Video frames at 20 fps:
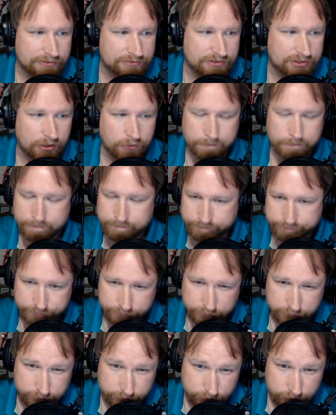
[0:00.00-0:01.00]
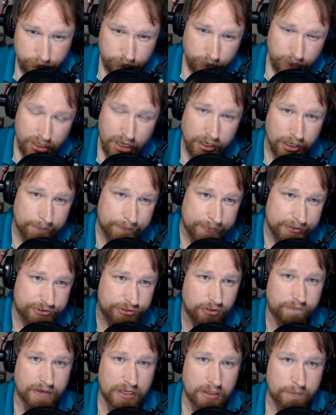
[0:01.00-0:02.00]
So be
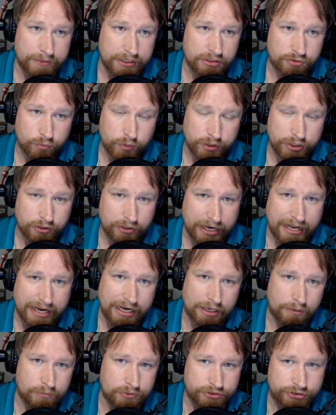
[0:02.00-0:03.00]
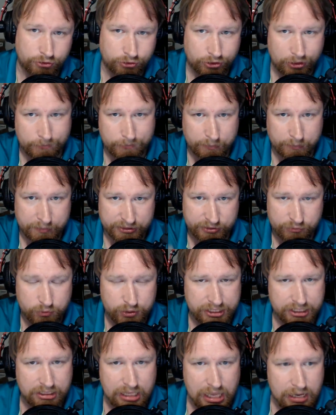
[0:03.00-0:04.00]
sure to follow me on Twitter at Admiral Joker. I'm going to be
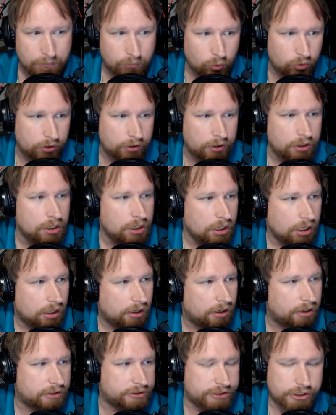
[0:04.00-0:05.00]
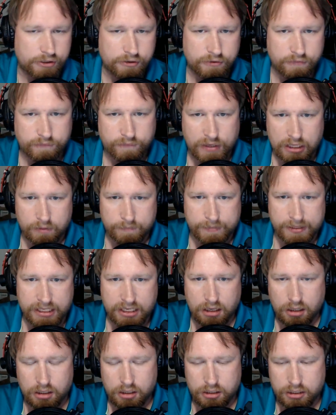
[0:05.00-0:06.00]
tweeting a lot more. Also, follow me
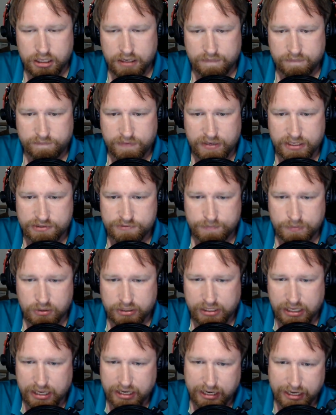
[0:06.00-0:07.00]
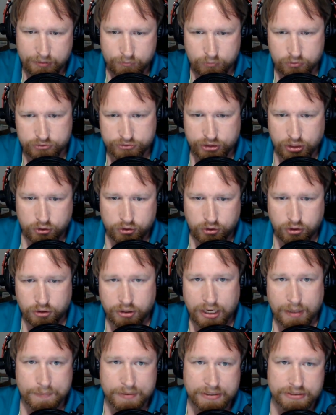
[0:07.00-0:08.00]
on Facebook at Admiral Joker.
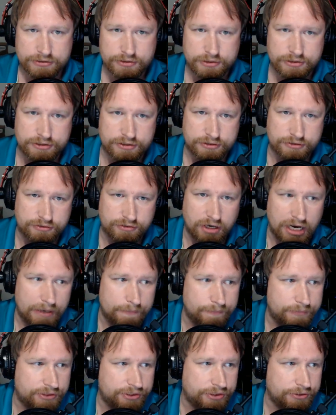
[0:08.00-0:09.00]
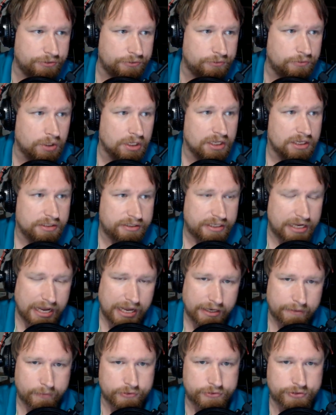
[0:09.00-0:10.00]
And be sure to subscribe to the
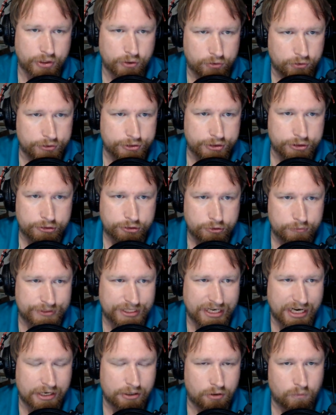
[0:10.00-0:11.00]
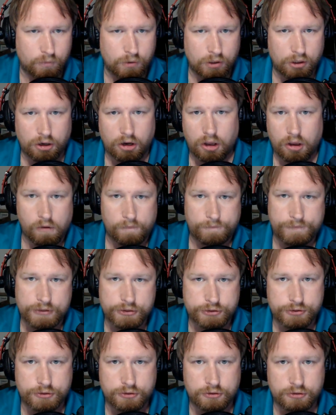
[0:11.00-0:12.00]
Admiral Joker YouTube channel, where all
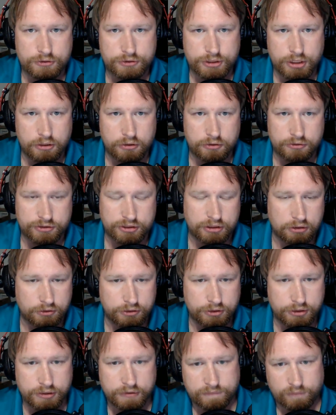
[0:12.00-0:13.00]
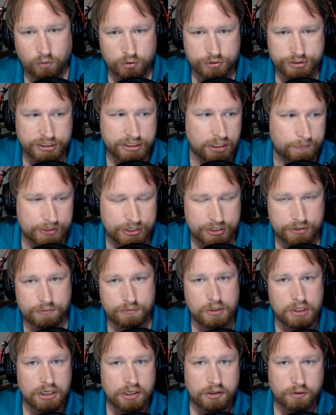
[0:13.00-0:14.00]
future shows, including 4TW,
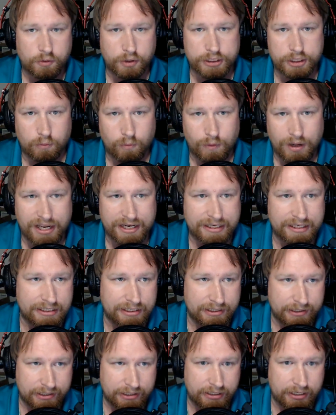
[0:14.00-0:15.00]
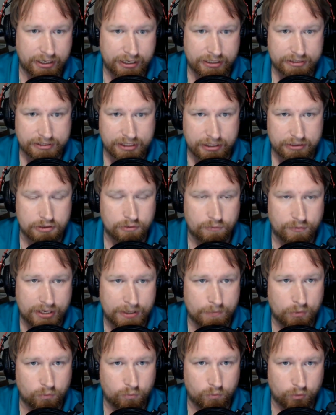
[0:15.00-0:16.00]
Quit Your Whining, and Techno
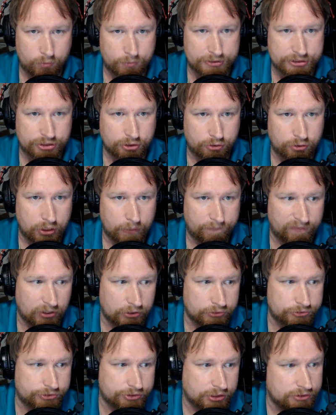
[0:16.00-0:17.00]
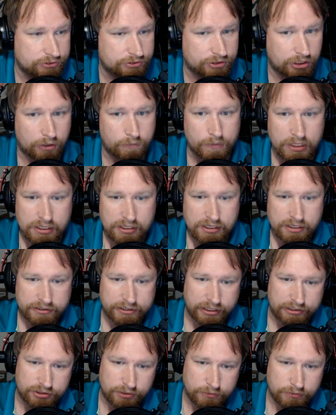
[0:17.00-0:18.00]
Ramble, will be showing up first. So
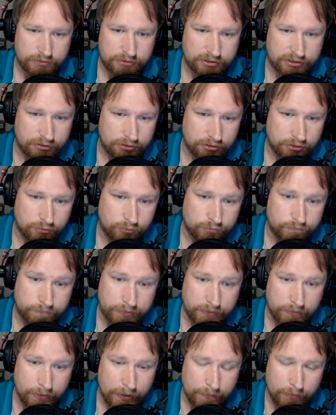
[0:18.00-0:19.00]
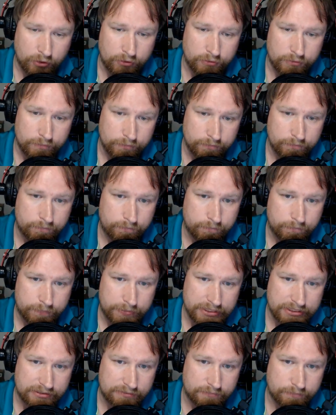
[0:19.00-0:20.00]
thanks. Remember,
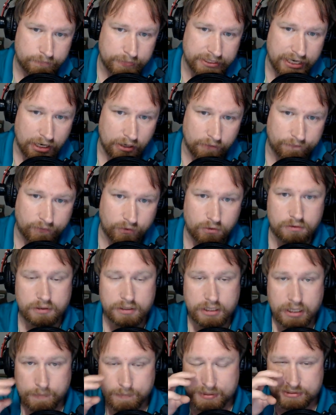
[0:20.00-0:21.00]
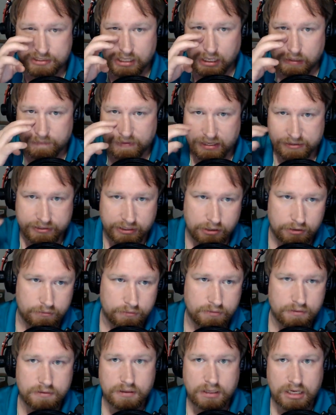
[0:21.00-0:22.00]
be careful and be safe out there.
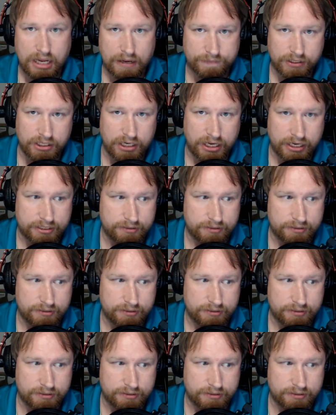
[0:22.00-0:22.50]
Have a good night.